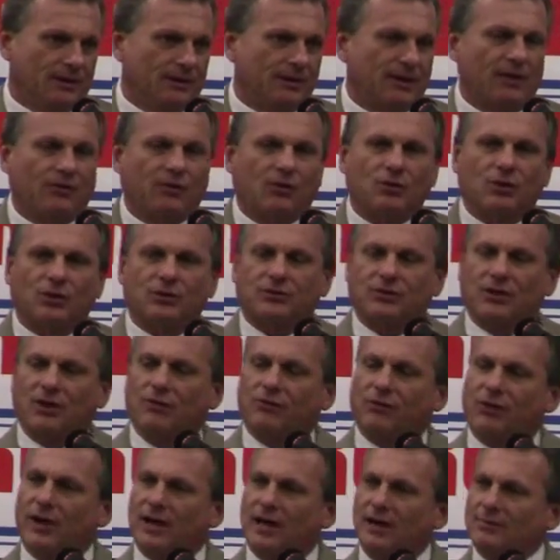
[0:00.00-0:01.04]
Devil looked
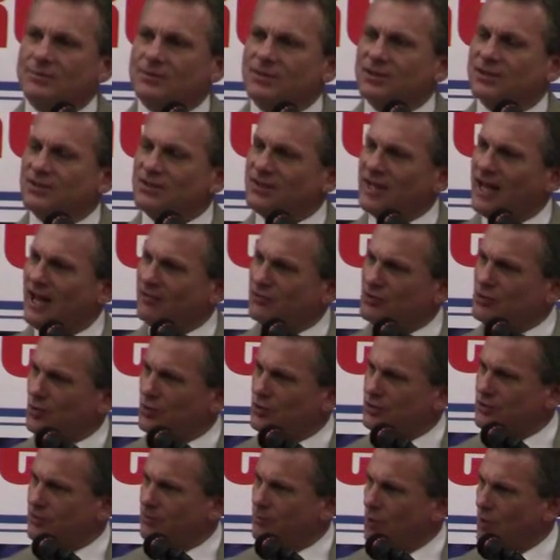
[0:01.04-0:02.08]
over at him and said, South
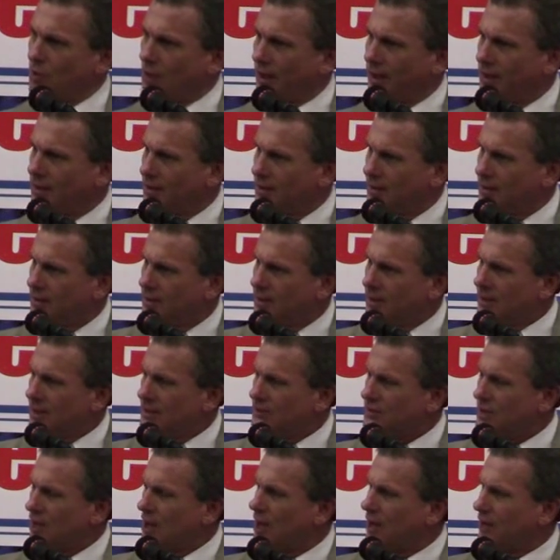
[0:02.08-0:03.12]
Georgia boy,
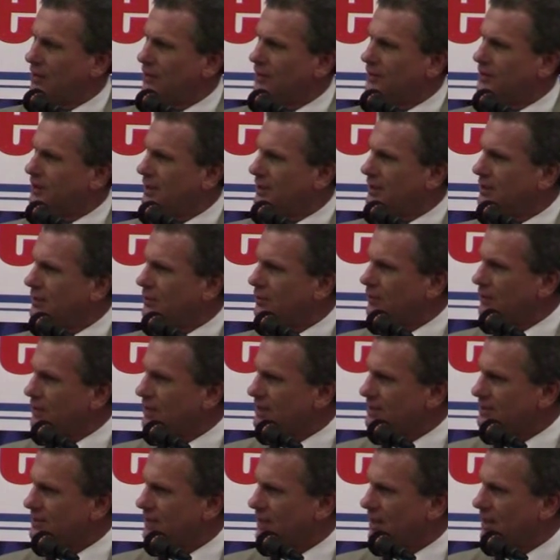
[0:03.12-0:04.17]
it's 110
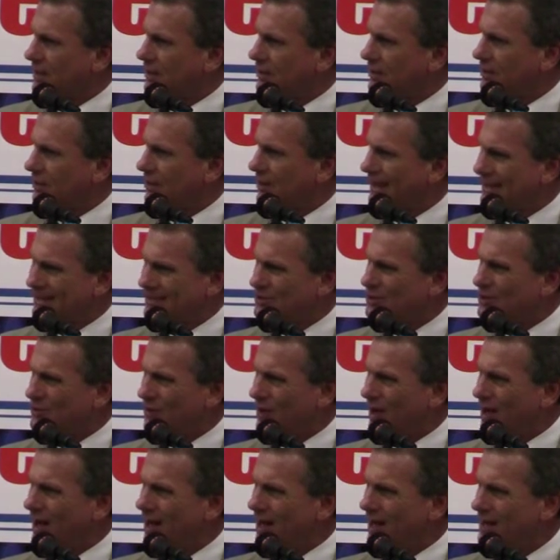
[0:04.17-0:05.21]
degrees down here. Ain't you
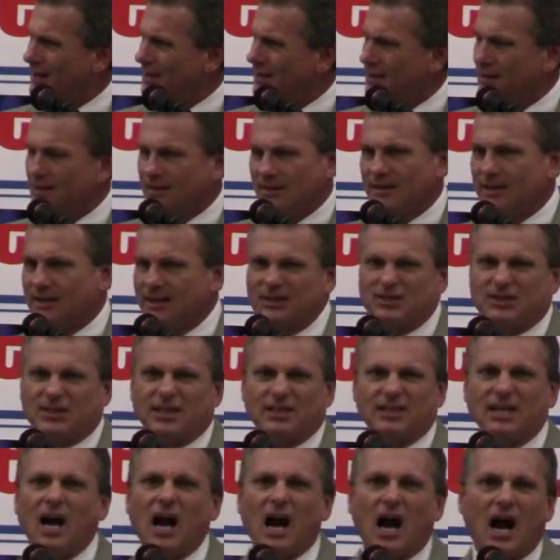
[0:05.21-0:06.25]
hot? He
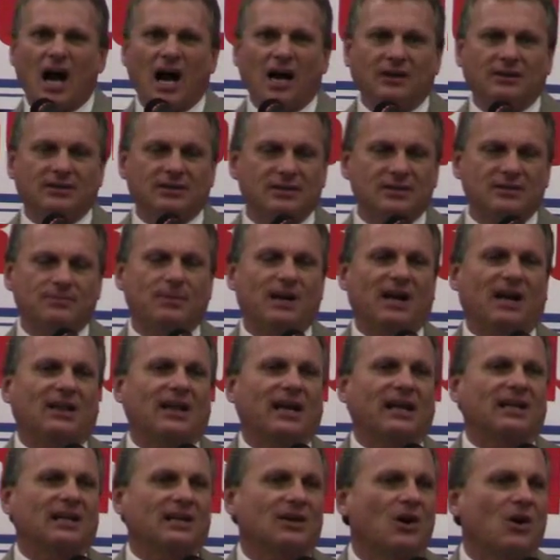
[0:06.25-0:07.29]
said, nah, it's about
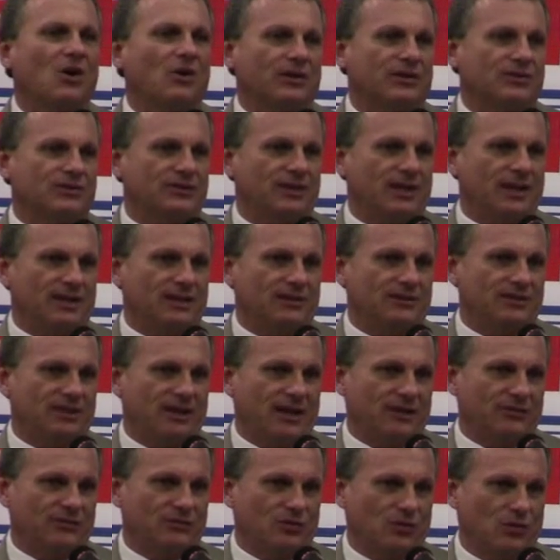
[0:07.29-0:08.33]
like an August day in
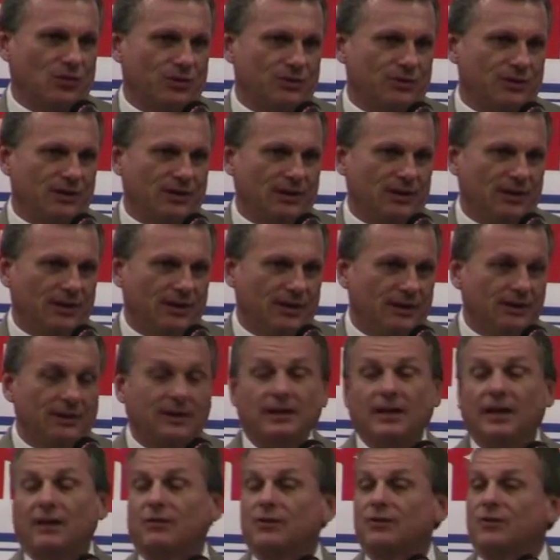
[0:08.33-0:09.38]
South Georgia. The
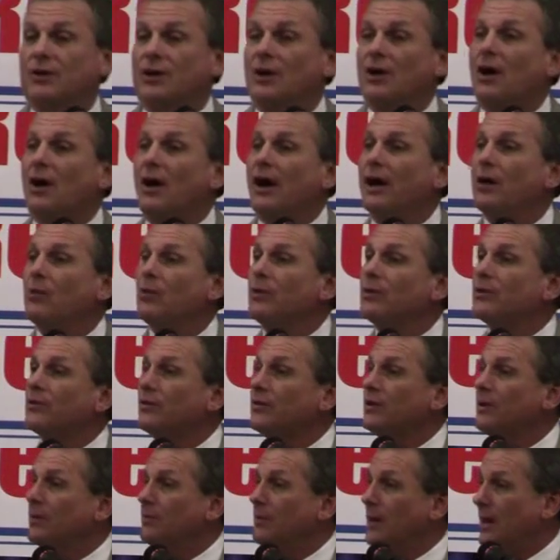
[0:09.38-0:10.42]
devil said, all right, we'll
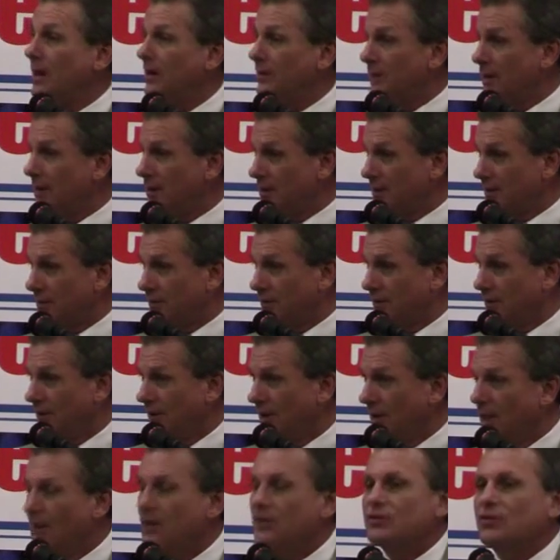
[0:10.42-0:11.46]
see about this.
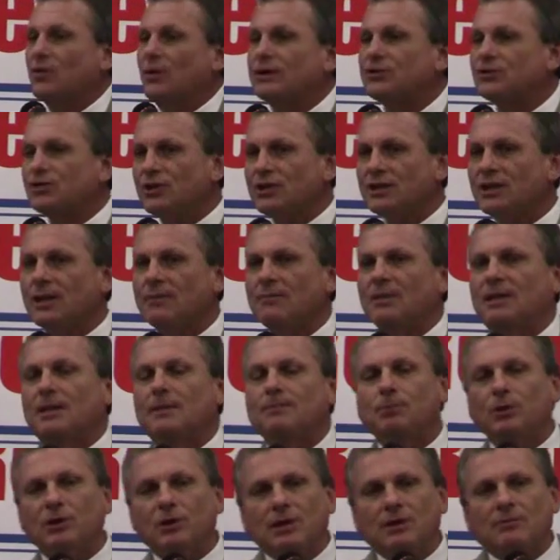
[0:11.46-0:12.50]
So he took him and
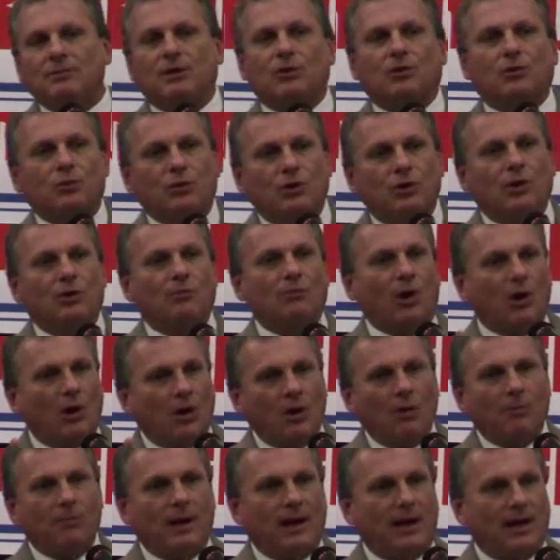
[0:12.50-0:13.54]
he put him in a room
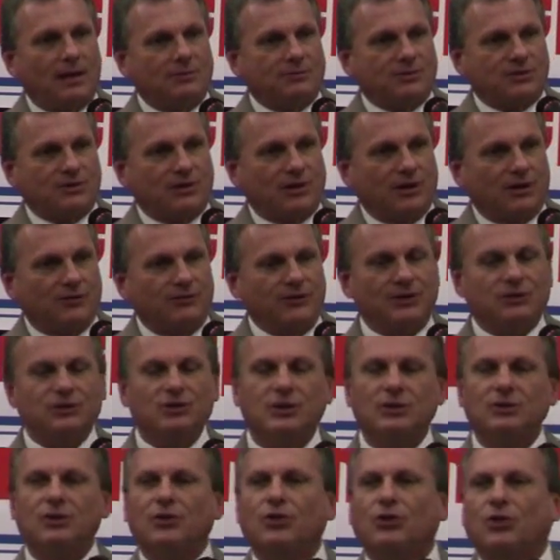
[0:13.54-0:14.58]
all by himself. He
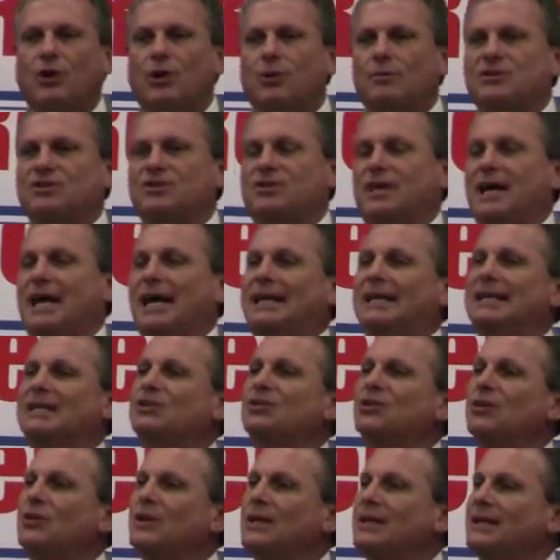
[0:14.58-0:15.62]
took the thermostat,
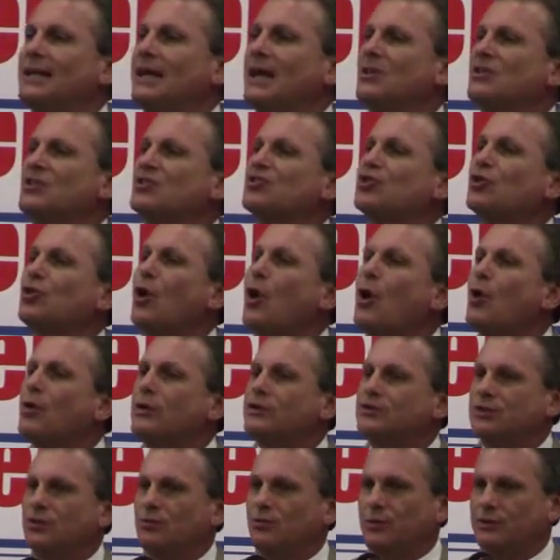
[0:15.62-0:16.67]
he turned it down as low
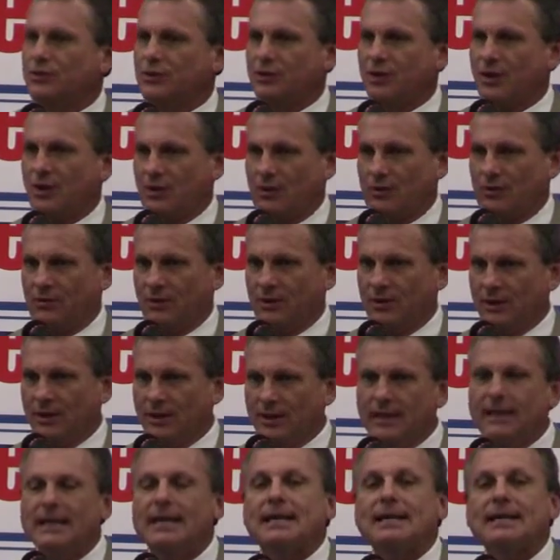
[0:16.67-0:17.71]
as it would go.
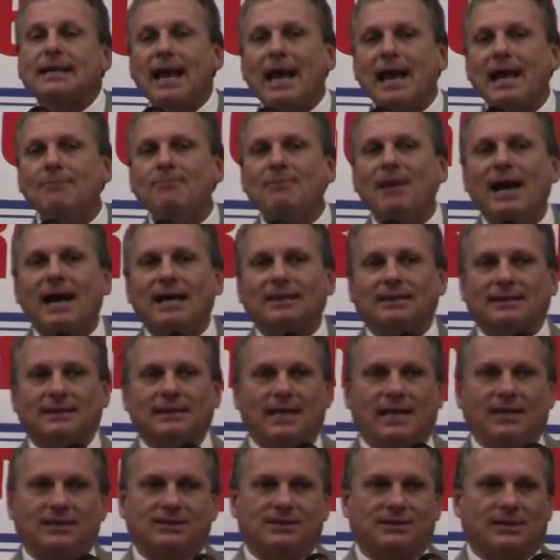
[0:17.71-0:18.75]
He came back the
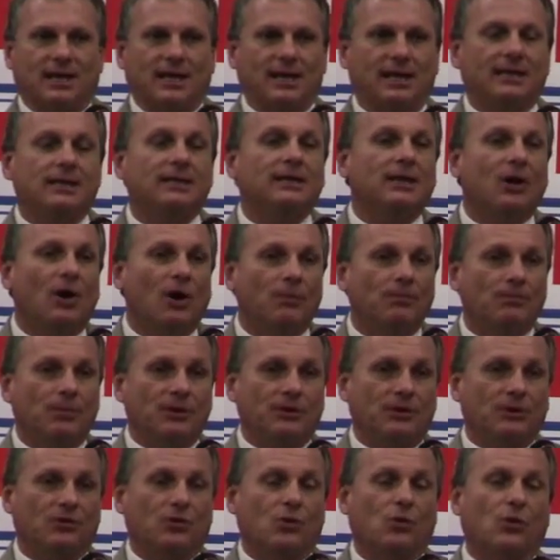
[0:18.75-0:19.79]
next day, he
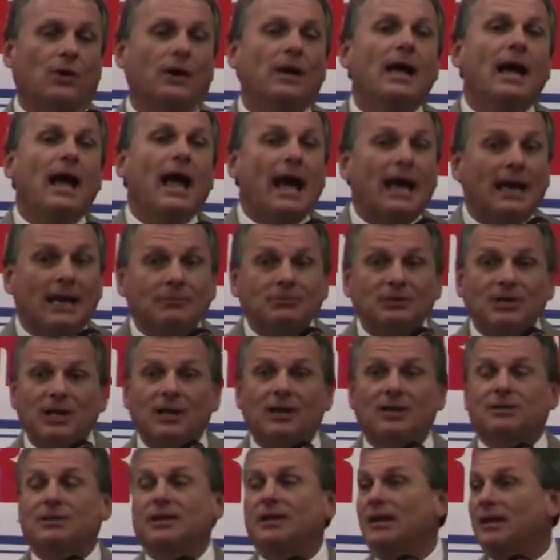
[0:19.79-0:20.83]
opened the door, and I'm
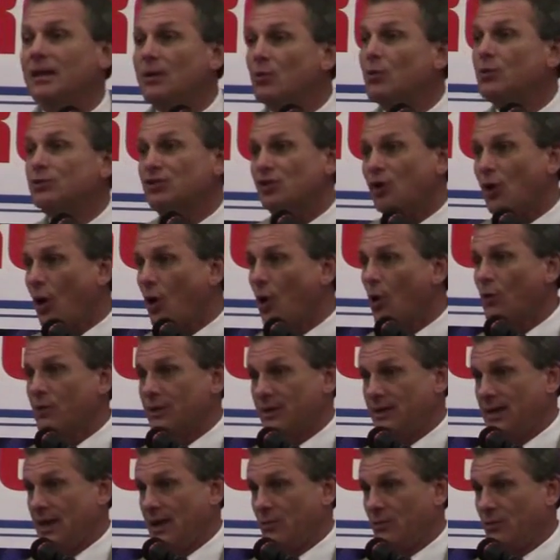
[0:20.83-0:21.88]
telling you, it was
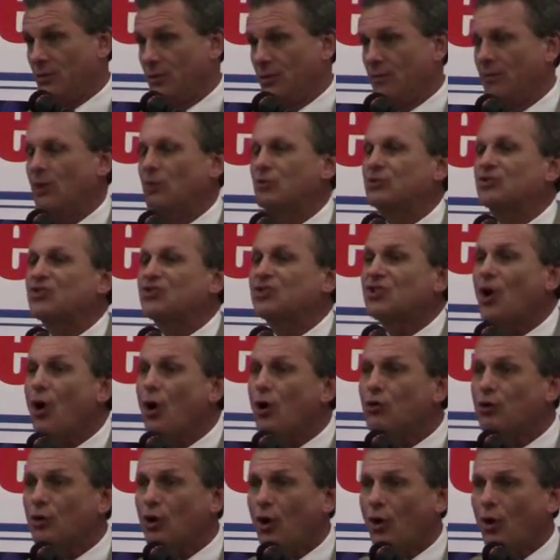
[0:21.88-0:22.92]
cold in that room. It was
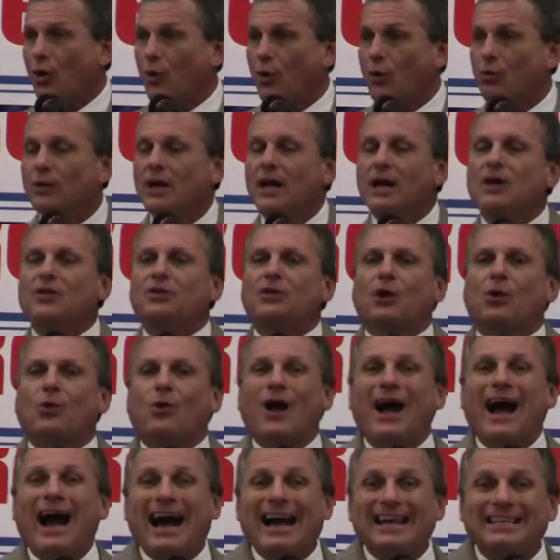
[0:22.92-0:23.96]
so cold, there
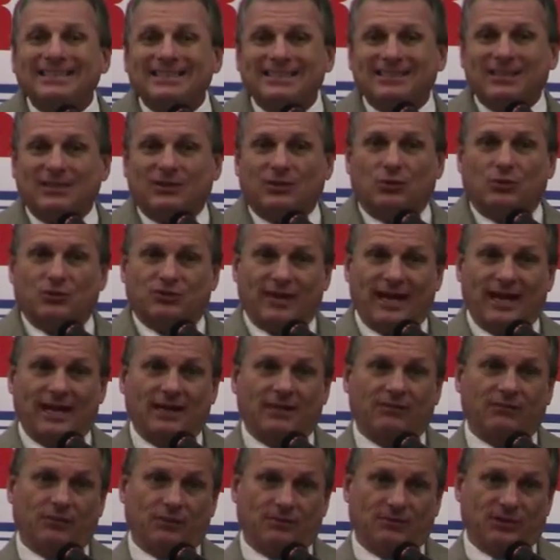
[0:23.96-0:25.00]
were icicles
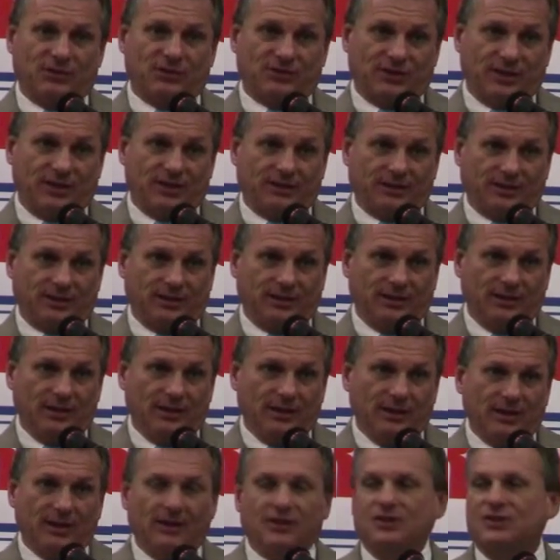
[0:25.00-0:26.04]
hanging from the ceiling.
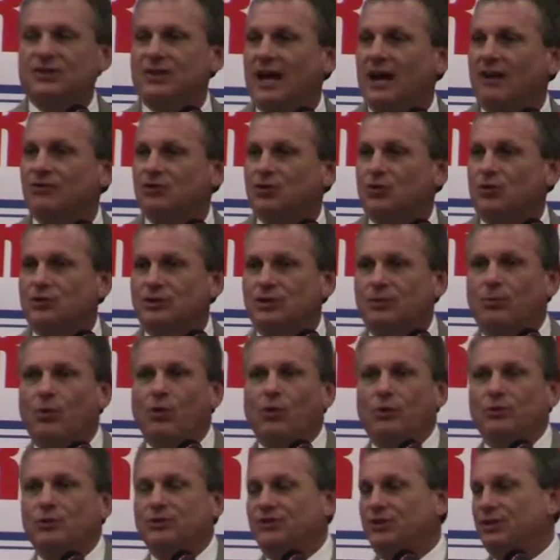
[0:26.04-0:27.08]
And the South Georgia
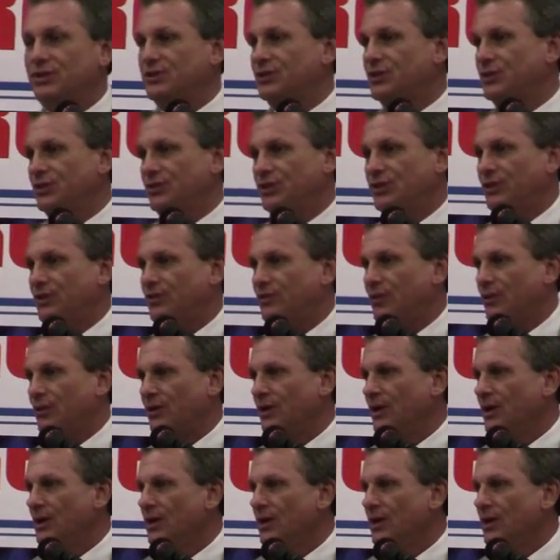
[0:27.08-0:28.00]
boy was just a shiver.